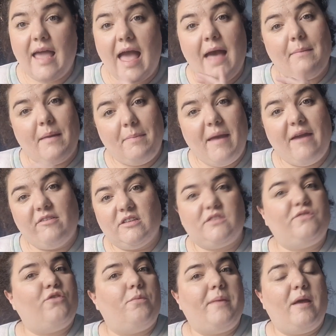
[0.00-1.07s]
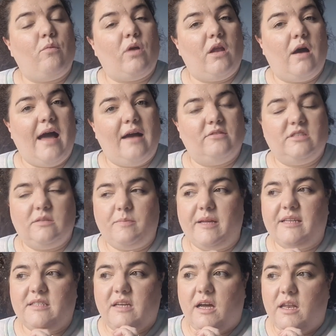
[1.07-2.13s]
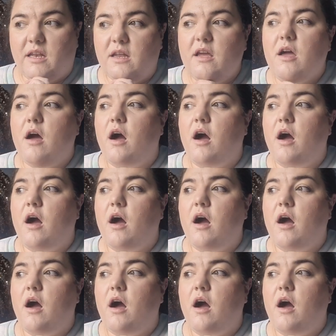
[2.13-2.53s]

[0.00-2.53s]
at my parents for a bit while our house is being done,